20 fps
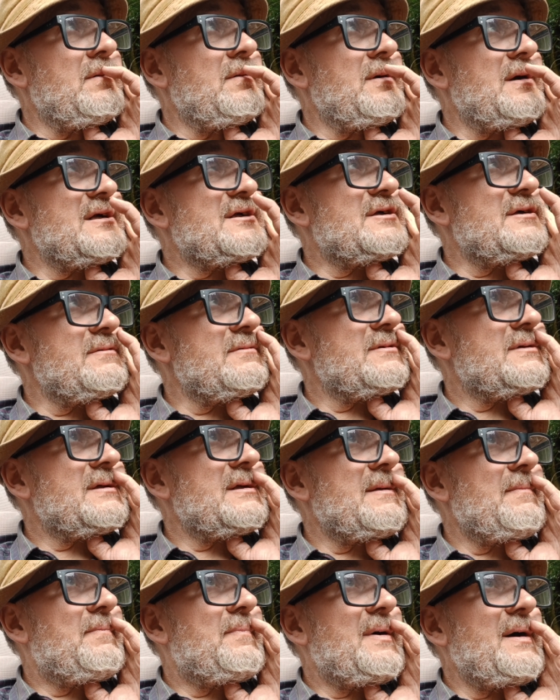Actually, it was
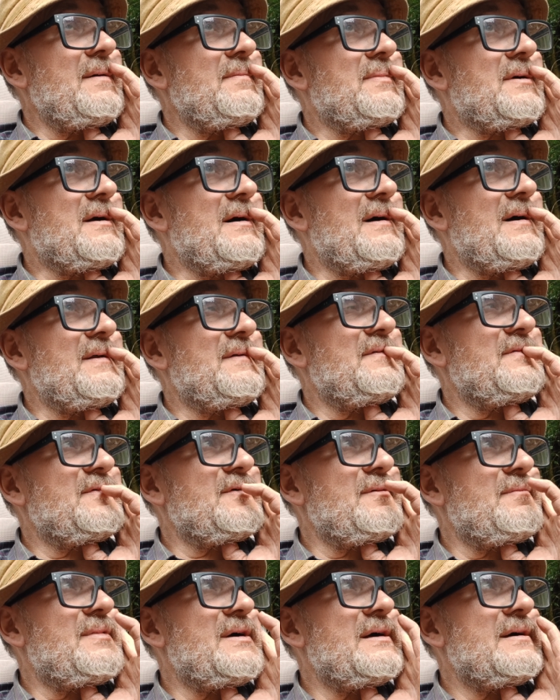in a pub garden
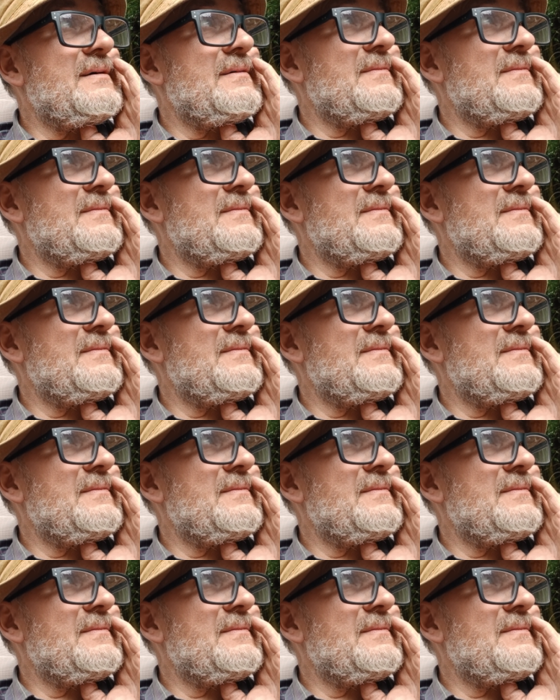for a bit,